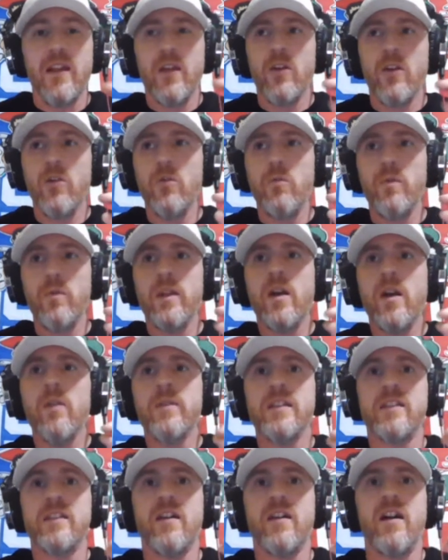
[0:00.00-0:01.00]
who we
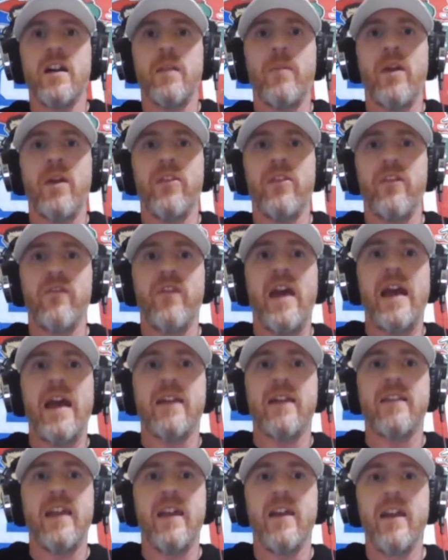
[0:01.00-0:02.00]
always talk about the
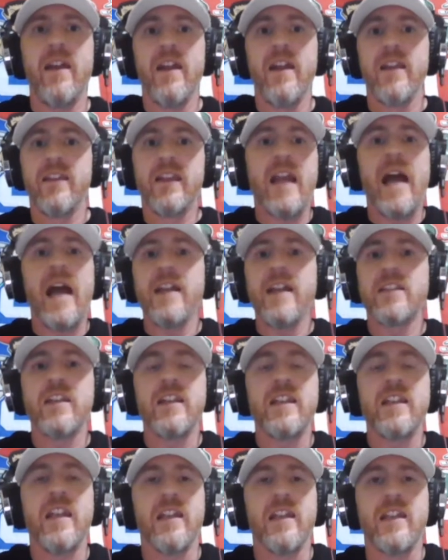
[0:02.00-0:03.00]
fact that the guy's going
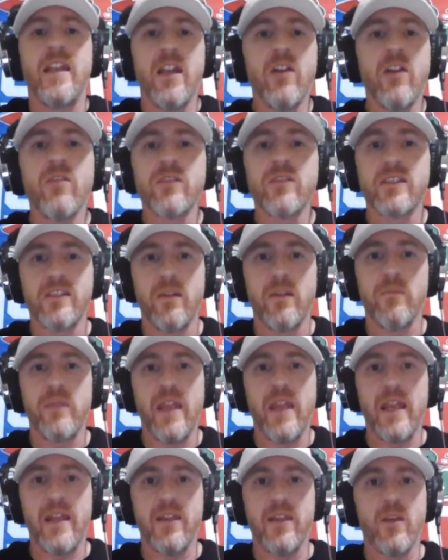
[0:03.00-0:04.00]
to get killed
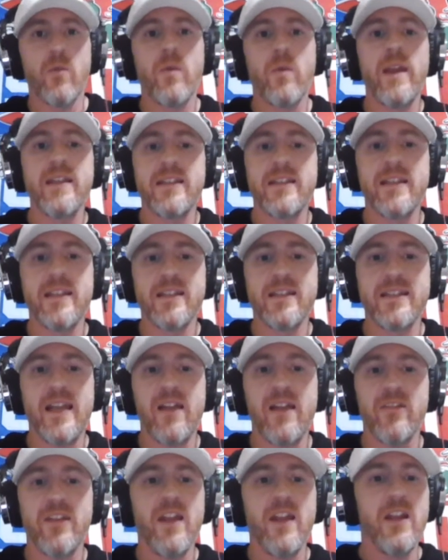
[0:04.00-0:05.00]
someday and they're wasting his
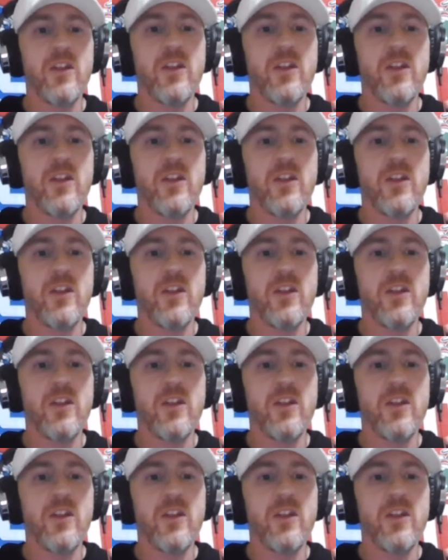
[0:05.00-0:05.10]
talent.